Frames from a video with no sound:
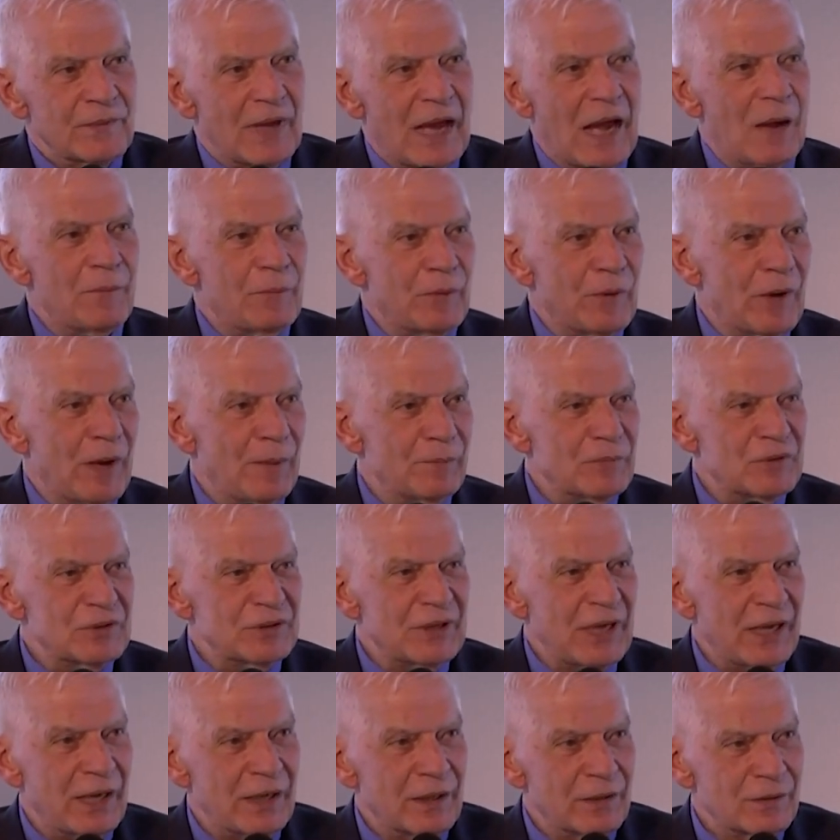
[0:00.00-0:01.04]
Abrams
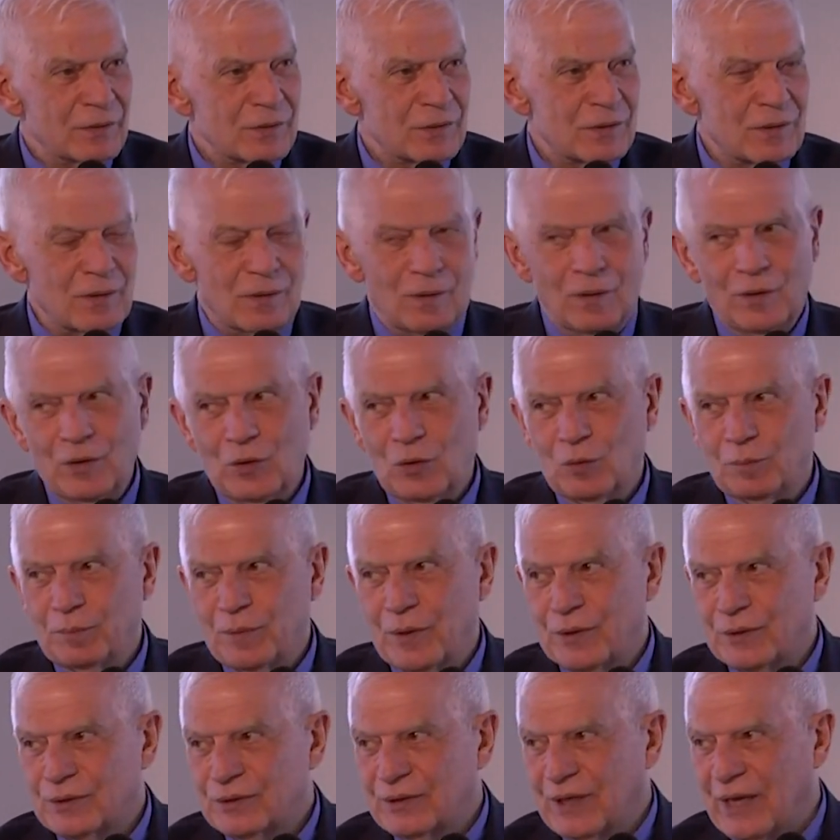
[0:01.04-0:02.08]
tanks,
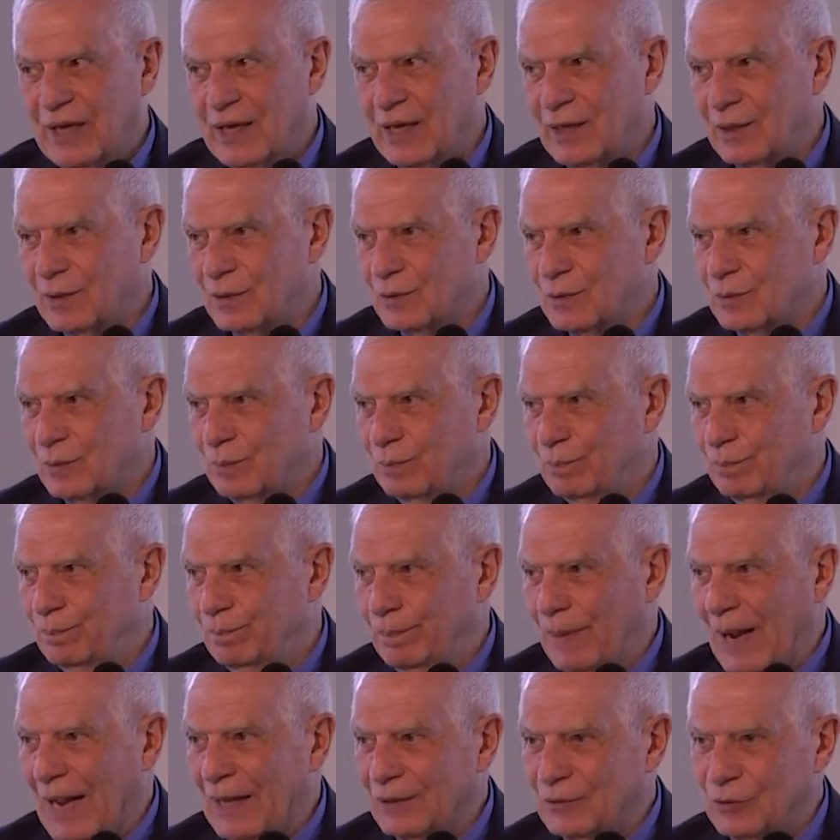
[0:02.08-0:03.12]
Leopard tanks,
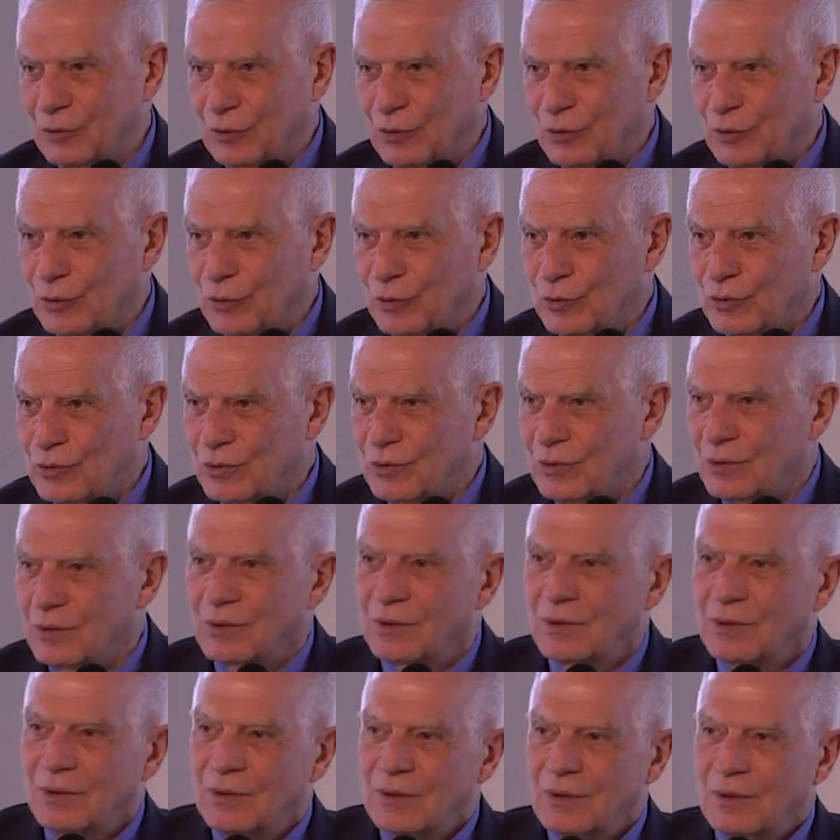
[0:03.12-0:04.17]
Patriots,
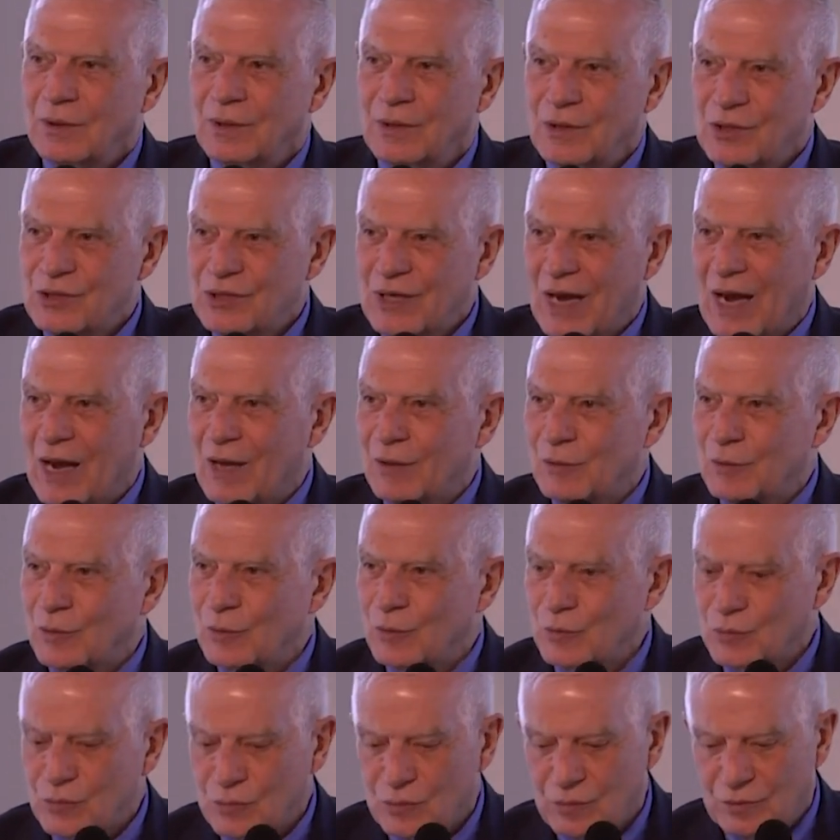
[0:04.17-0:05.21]
uh,
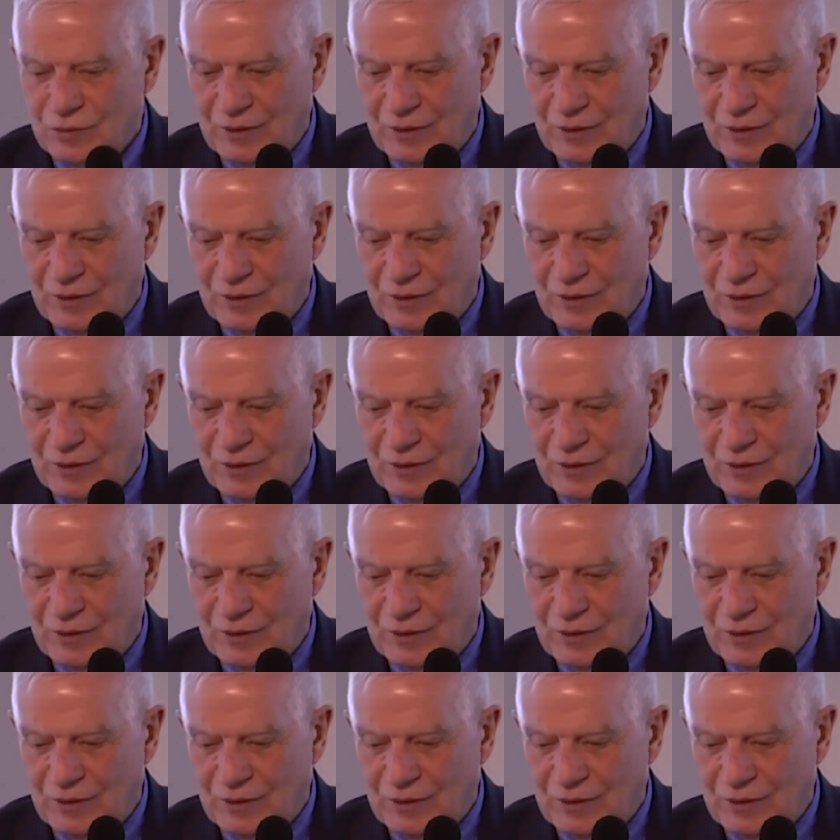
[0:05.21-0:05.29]
Shadows.